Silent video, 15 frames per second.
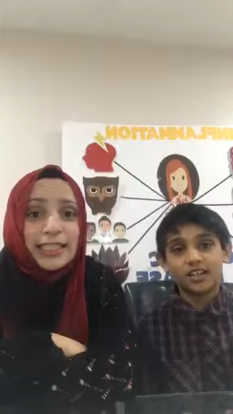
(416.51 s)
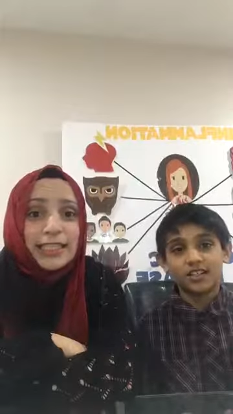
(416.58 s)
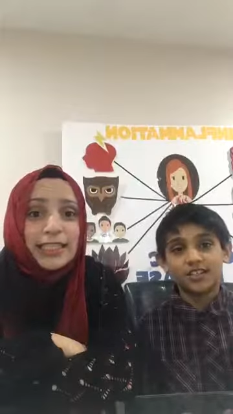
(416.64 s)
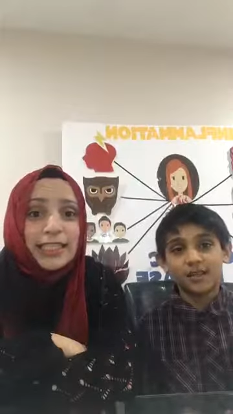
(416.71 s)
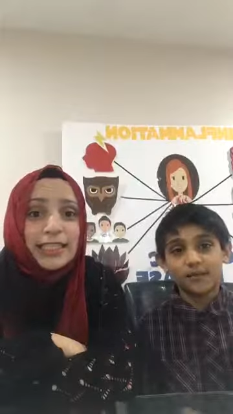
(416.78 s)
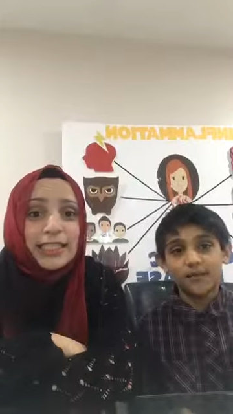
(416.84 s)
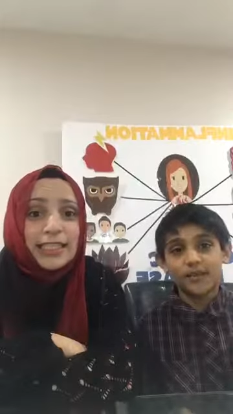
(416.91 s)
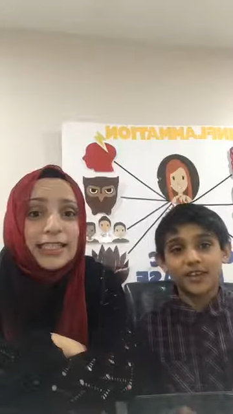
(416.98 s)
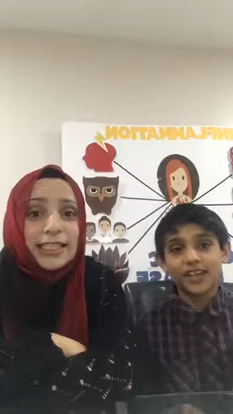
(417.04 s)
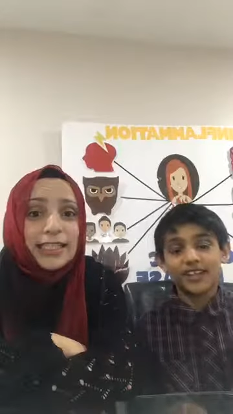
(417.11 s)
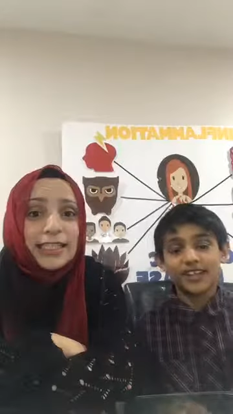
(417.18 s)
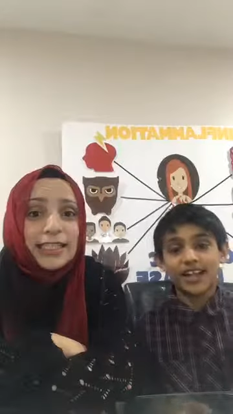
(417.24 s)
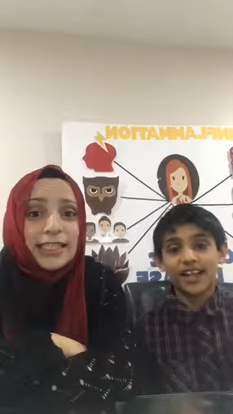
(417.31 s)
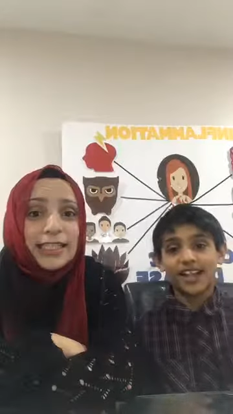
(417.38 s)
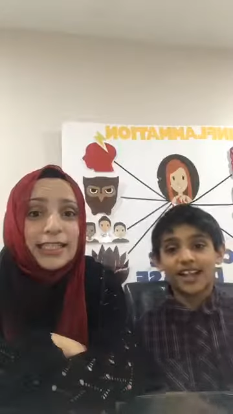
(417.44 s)

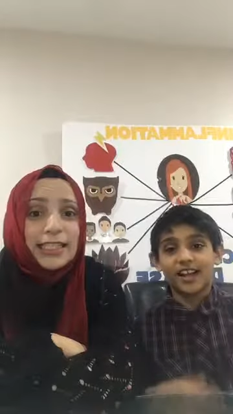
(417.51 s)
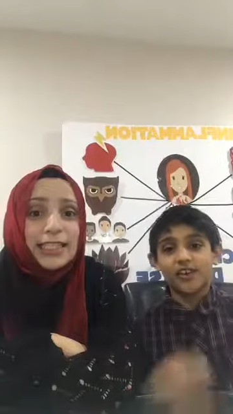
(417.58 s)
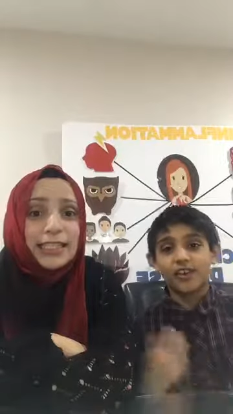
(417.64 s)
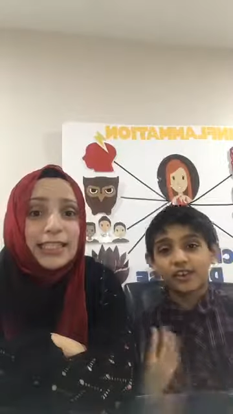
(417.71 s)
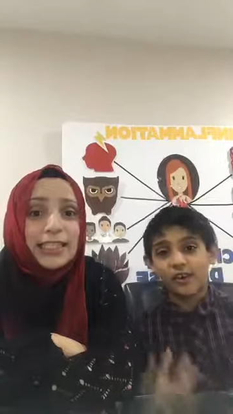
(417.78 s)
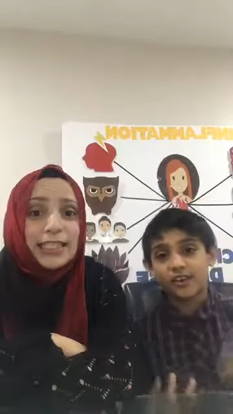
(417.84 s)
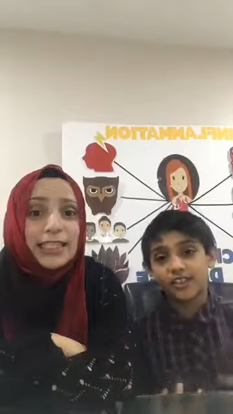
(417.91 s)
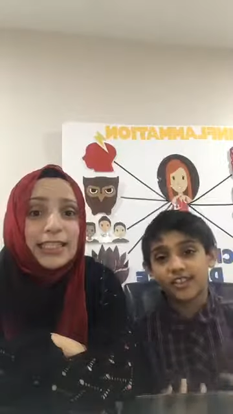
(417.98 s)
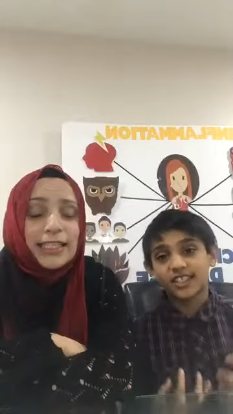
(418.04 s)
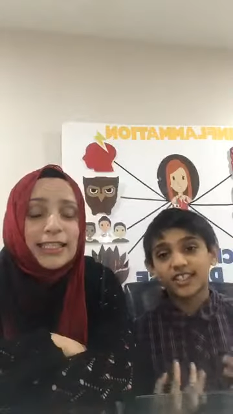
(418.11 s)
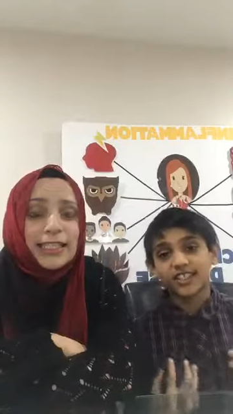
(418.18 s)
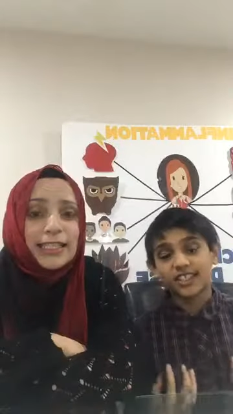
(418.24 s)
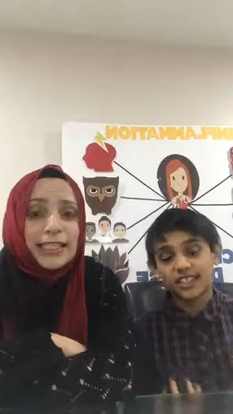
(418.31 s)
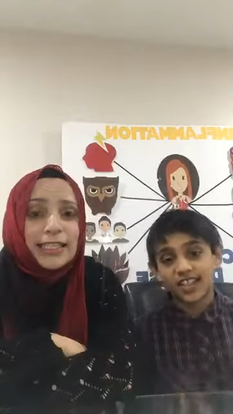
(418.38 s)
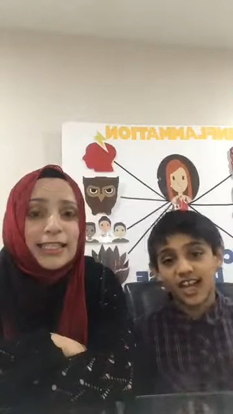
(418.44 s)
Speaker 1: something that like hurts
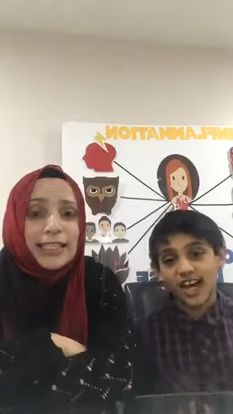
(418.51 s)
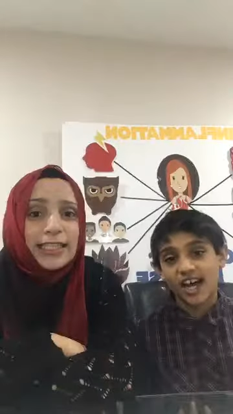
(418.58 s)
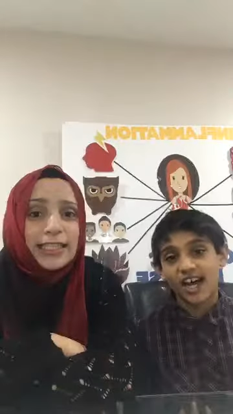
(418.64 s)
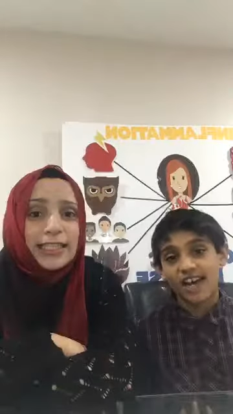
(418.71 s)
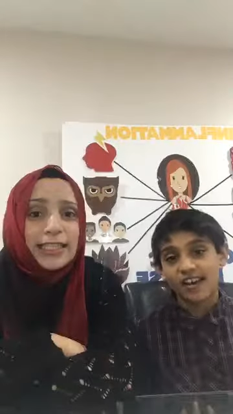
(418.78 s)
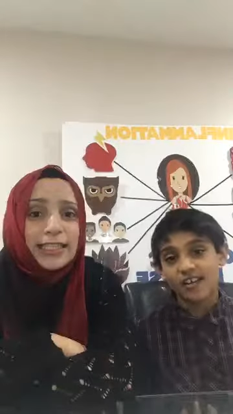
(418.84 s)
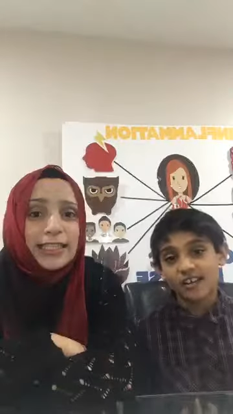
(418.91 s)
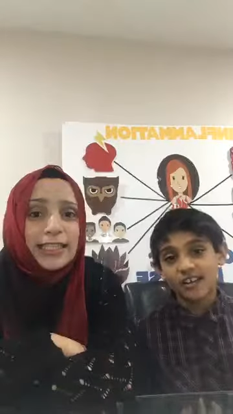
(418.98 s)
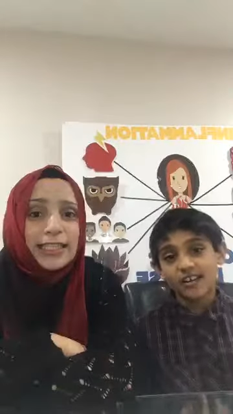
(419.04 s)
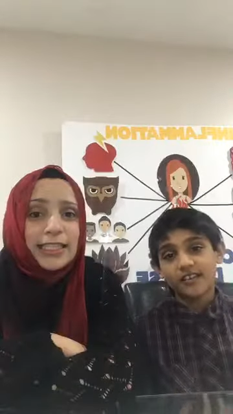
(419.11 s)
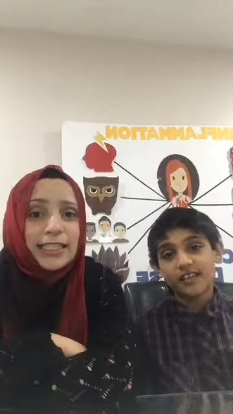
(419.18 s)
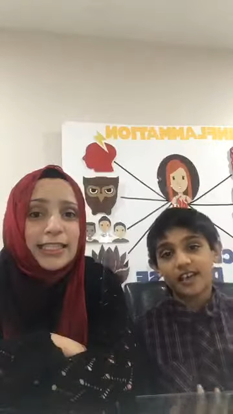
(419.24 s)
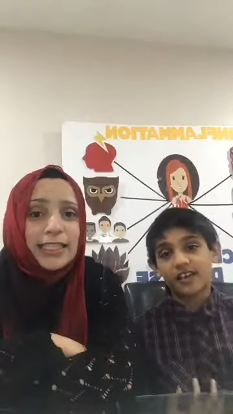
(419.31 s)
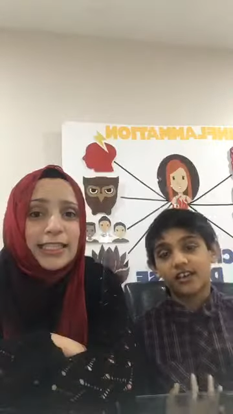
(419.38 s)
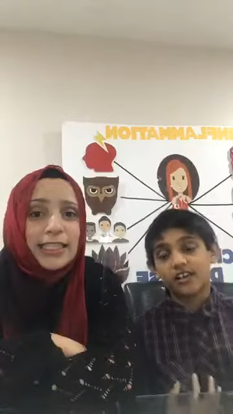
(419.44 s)
inside
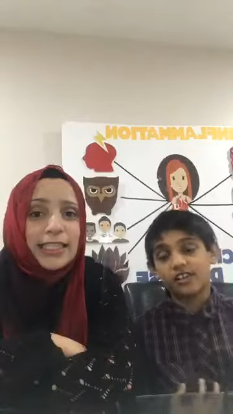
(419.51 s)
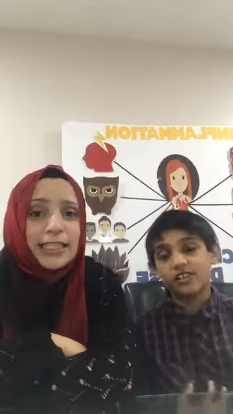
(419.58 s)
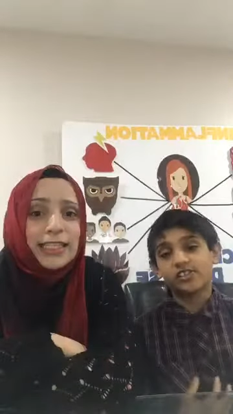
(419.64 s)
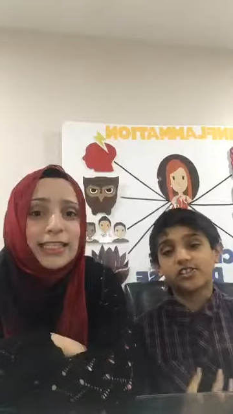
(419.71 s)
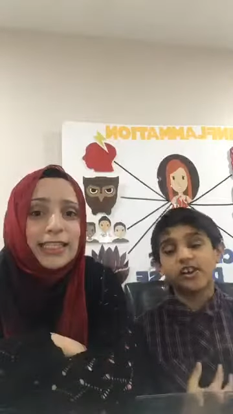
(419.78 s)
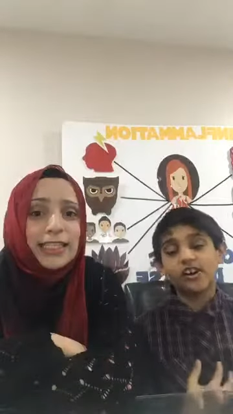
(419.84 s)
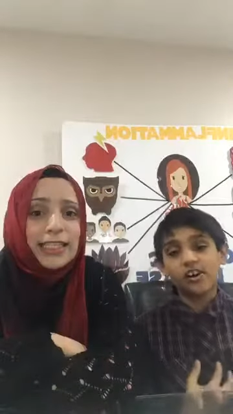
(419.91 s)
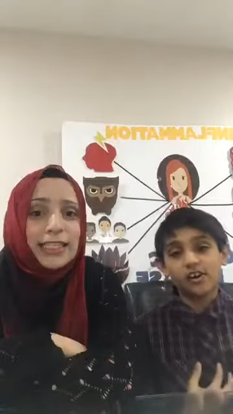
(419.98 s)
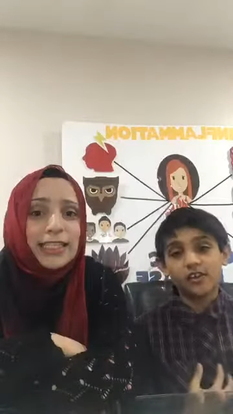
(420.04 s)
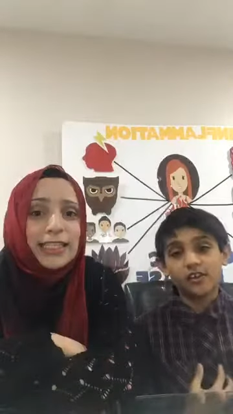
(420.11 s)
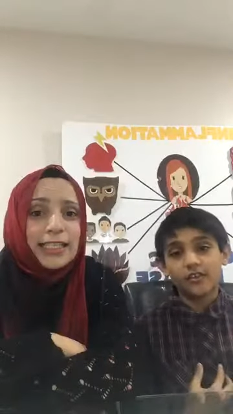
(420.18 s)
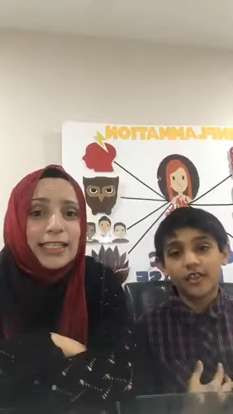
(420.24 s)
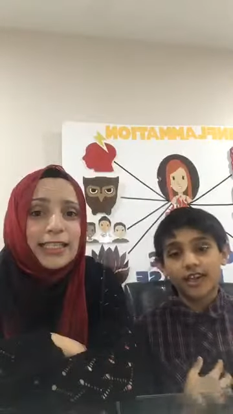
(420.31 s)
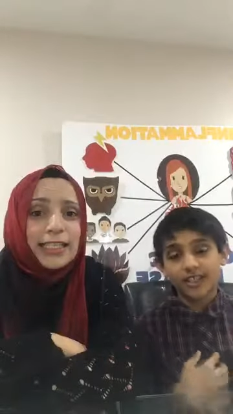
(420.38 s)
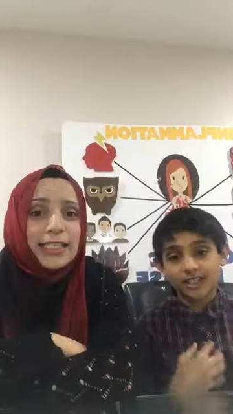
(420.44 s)
that causes
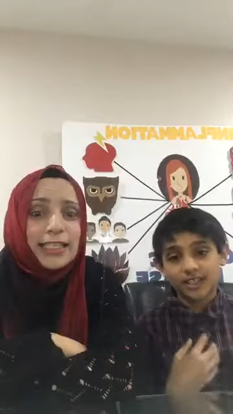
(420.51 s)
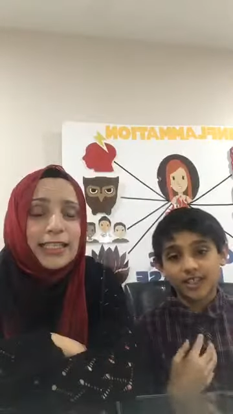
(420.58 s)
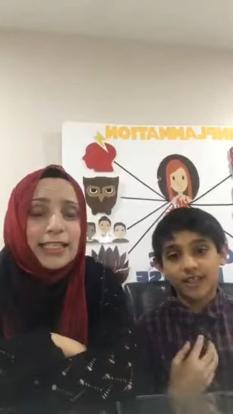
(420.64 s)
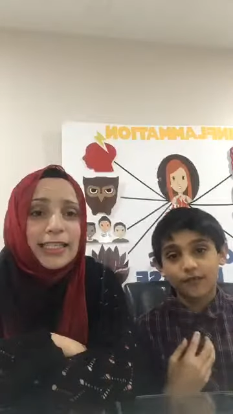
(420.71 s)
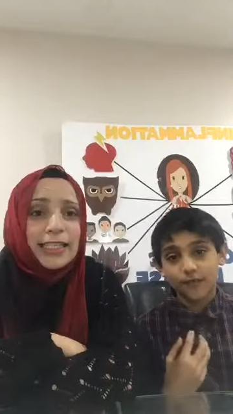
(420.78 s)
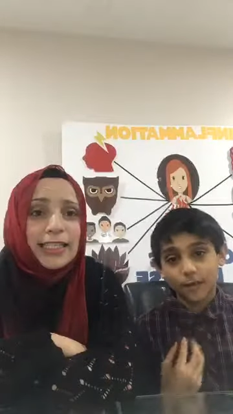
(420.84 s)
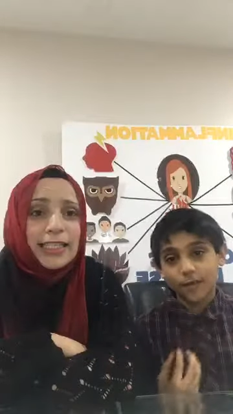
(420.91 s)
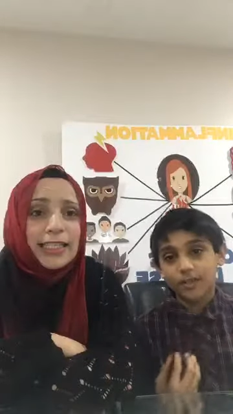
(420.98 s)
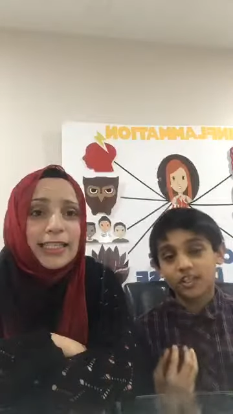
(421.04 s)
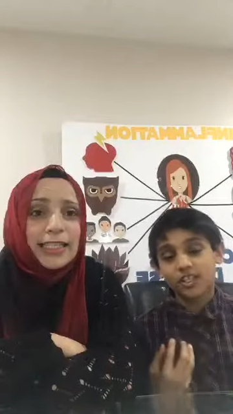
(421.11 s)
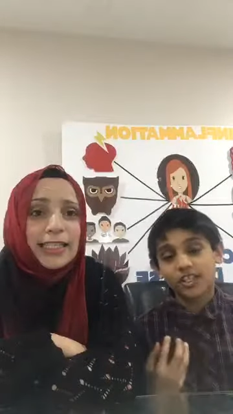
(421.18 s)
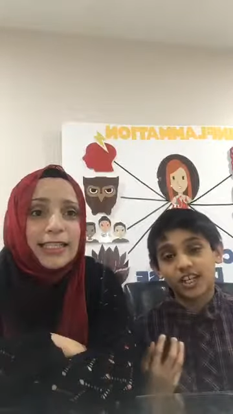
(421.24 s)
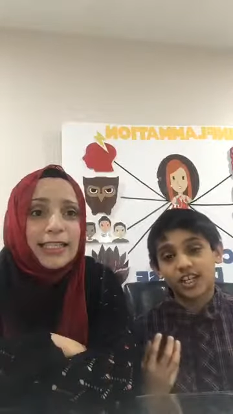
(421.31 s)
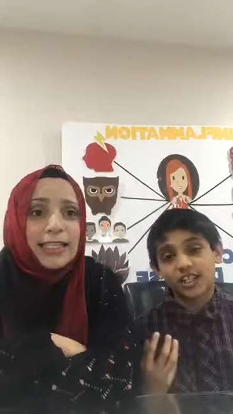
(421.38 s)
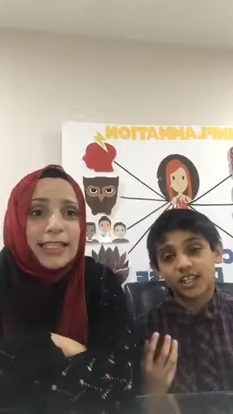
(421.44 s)
all that's inflammation